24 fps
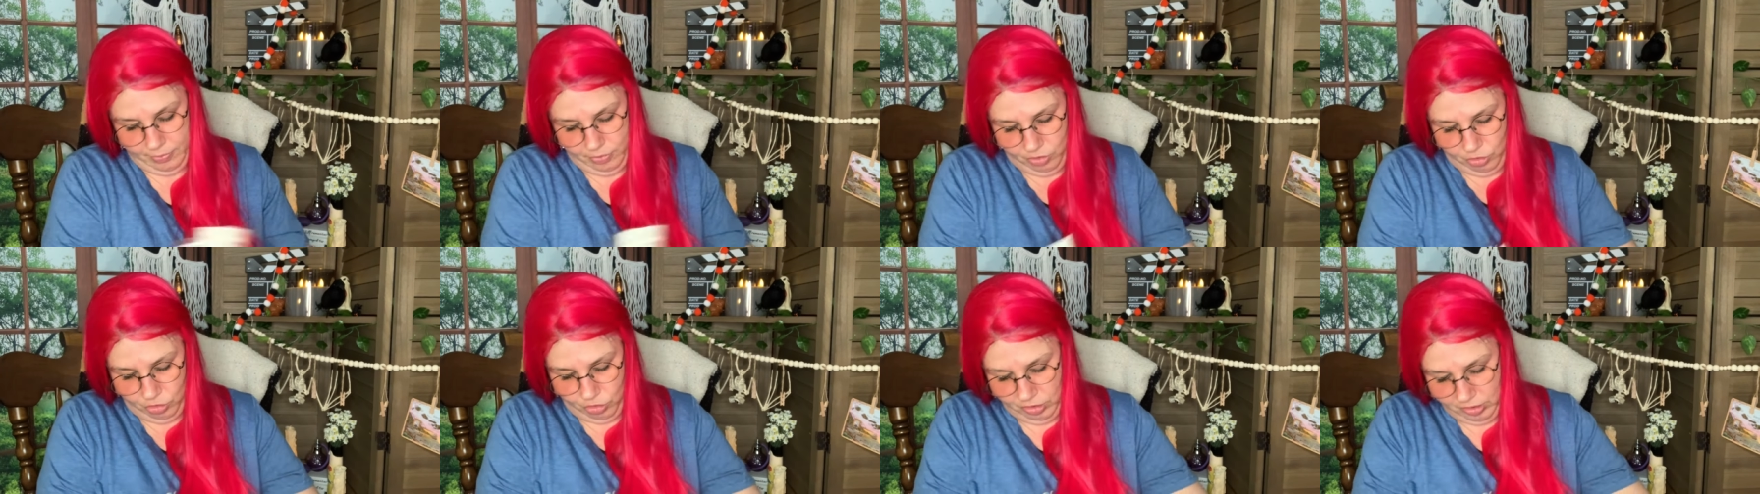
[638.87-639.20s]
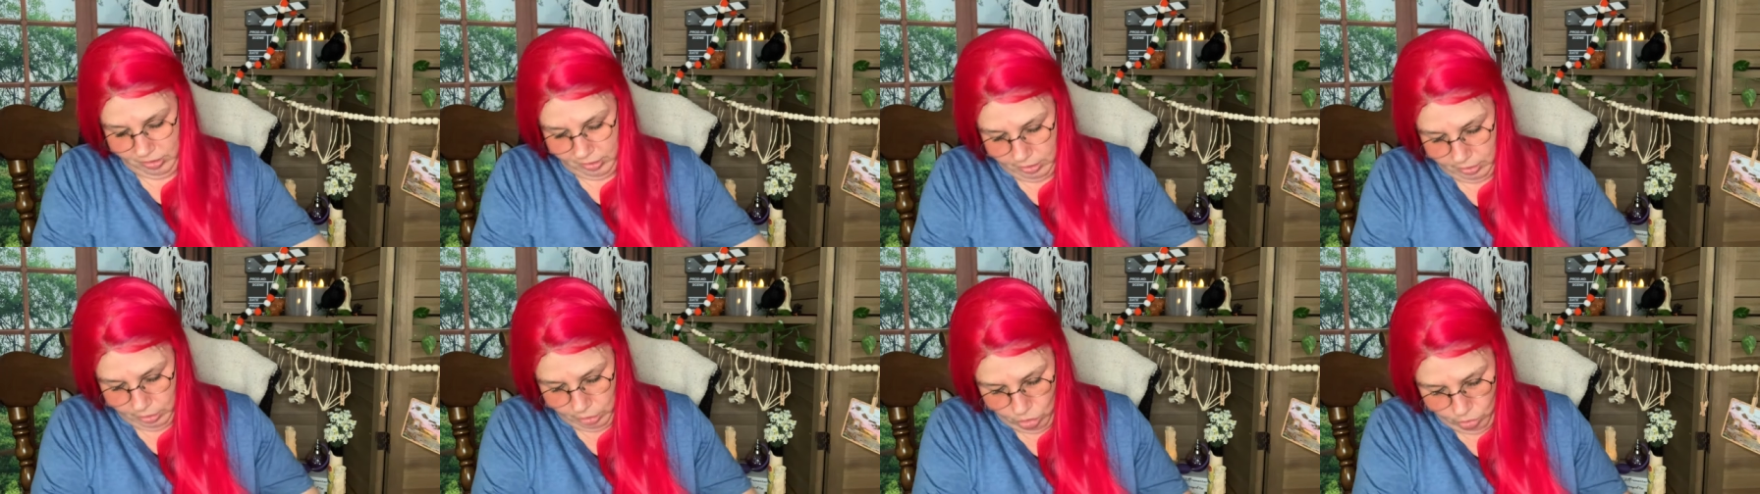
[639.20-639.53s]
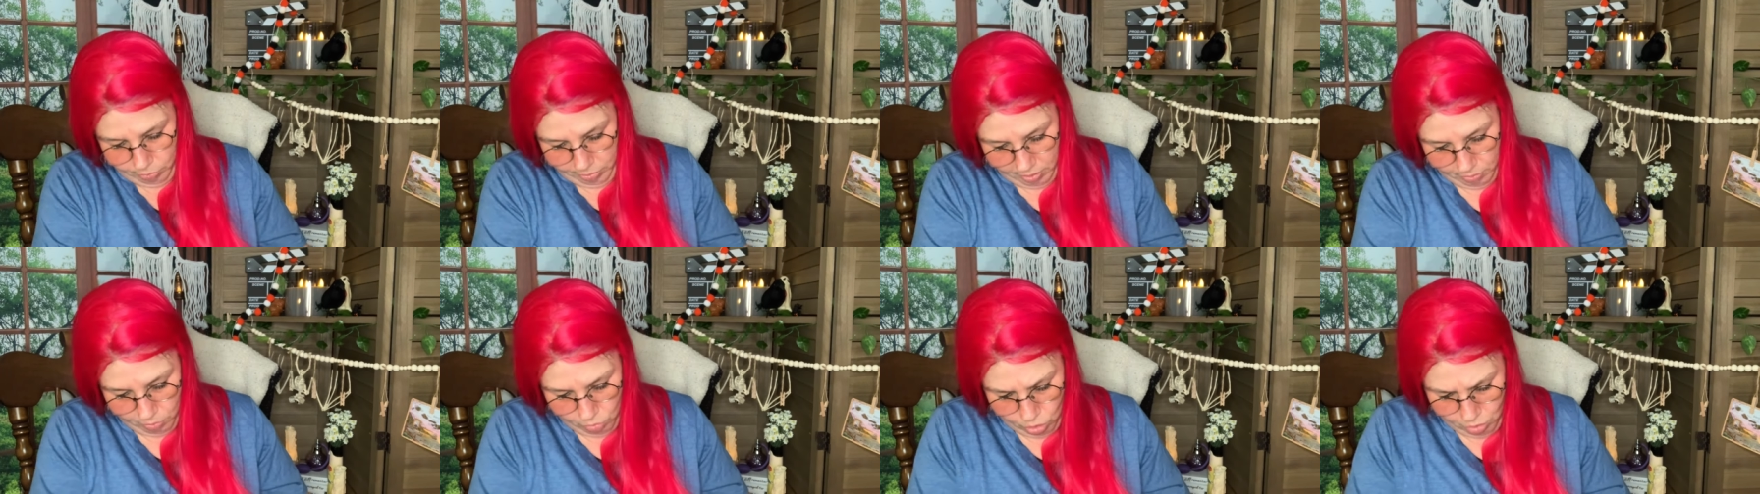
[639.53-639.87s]
So just a
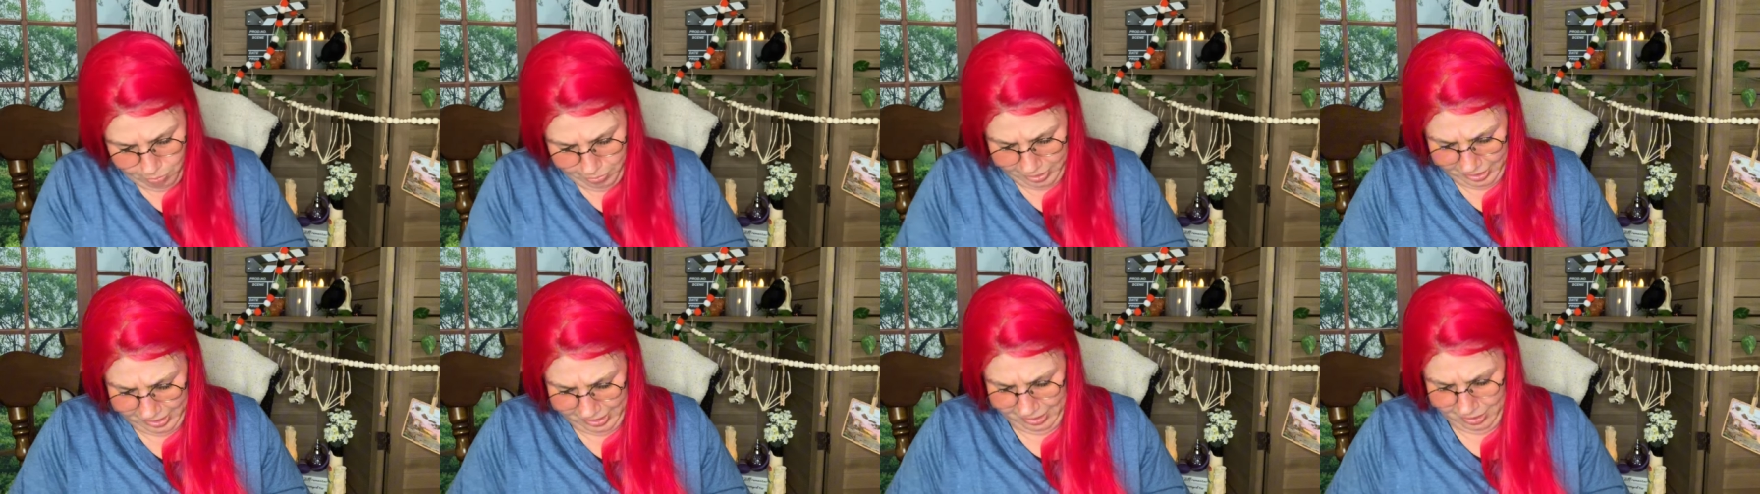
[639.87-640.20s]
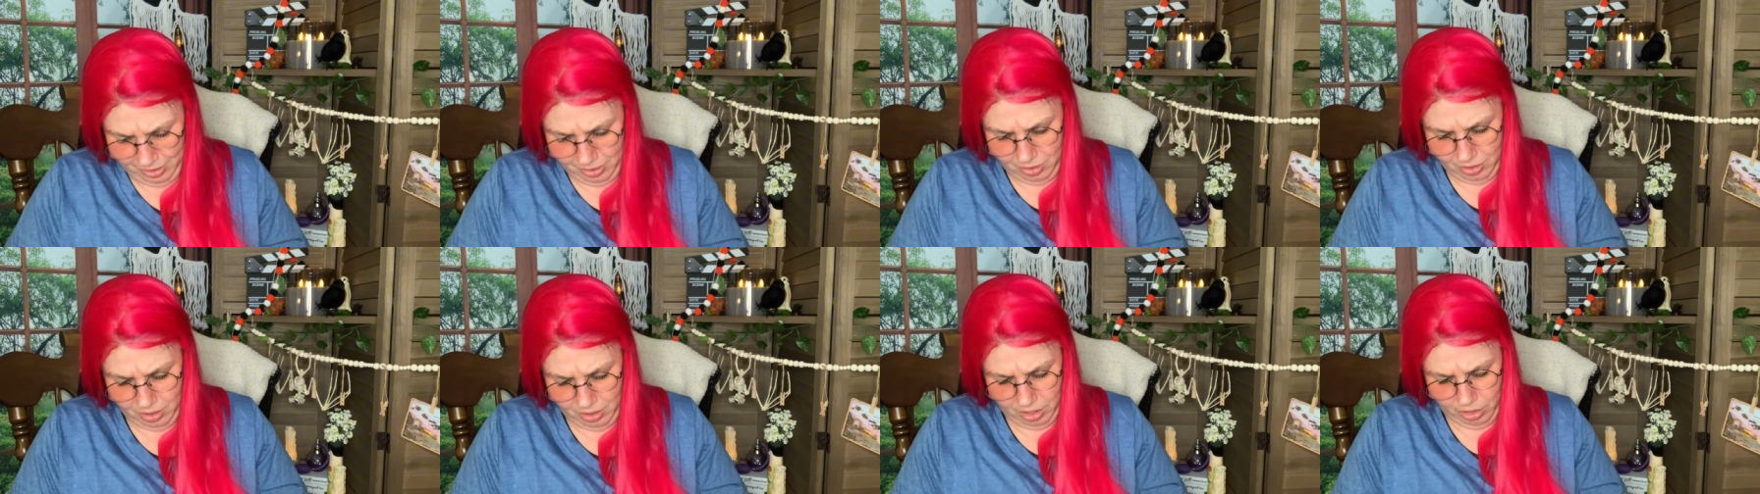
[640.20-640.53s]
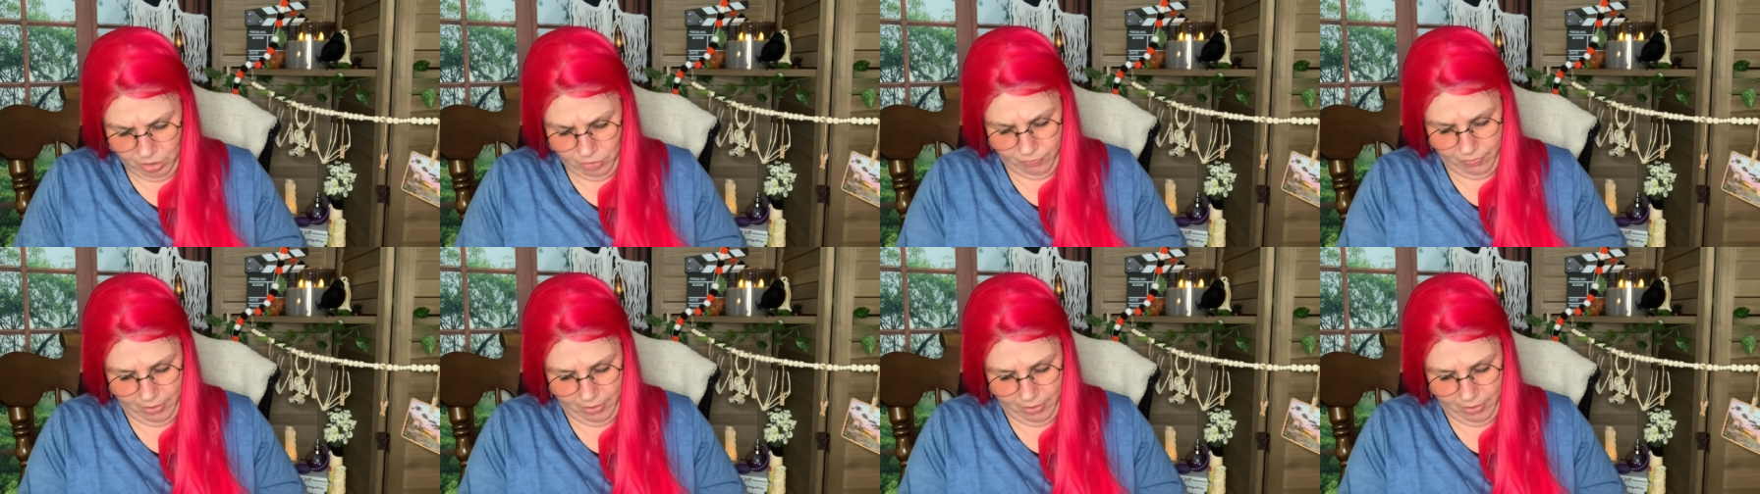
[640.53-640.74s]
little bit more, but still under